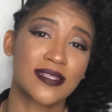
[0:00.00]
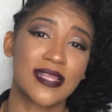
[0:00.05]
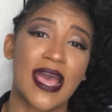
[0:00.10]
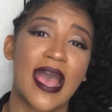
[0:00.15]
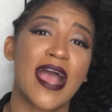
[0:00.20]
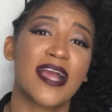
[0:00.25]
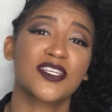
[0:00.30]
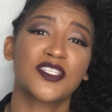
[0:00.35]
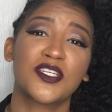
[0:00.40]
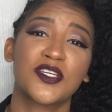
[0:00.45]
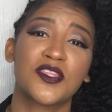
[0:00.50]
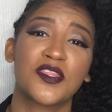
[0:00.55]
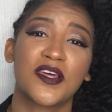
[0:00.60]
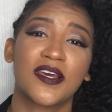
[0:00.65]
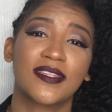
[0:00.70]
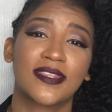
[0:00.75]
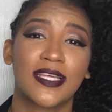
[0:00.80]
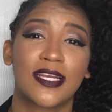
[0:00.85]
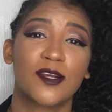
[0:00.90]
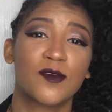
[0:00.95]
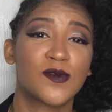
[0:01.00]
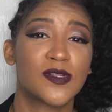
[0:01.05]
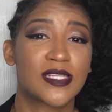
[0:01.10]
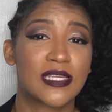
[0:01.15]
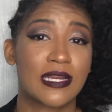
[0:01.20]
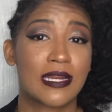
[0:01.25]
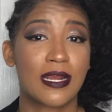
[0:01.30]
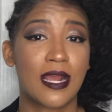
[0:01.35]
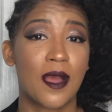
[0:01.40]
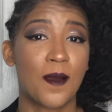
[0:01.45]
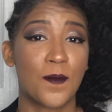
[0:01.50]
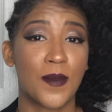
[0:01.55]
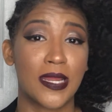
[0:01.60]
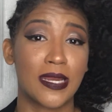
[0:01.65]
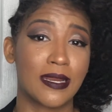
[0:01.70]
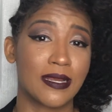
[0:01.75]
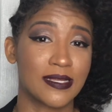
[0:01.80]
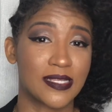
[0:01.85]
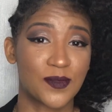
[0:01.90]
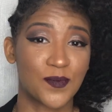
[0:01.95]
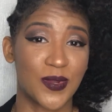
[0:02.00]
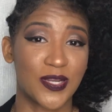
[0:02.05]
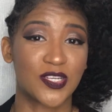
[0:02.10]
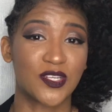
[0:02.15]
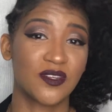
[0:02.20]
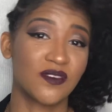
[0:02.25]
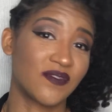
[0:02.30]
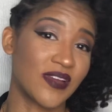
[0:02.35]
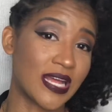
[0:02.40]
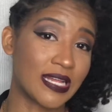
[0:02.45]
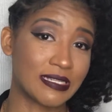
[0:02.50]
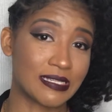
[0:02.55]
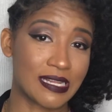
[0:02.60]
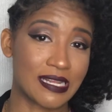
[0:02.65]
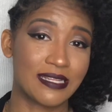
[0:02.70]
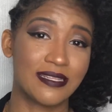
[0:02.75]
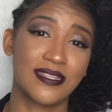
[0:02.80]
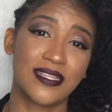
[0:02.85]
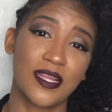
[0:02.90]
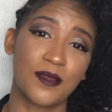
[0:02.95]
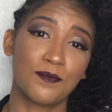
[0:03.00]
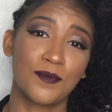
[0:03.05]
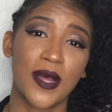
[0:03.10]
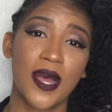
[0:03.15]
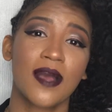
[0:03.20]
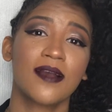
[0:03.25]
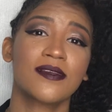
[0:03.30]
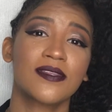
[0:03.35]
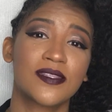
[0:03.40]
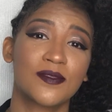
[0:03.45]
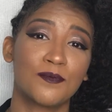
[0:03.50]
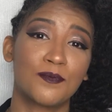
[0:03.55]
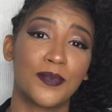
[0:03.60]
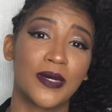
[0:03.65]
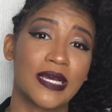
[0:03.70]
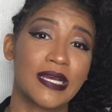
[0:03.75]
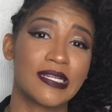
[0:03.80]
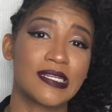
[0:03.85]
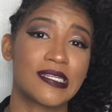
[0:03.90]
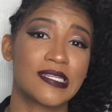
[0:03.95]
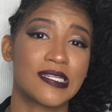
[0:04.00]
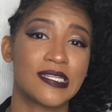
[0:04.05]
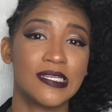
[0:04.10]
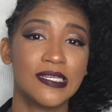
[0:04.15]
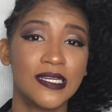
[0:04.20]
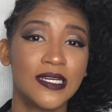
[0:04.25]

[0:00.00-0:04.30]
I actually thought that it was gonna come in a special Valentine's Day box, but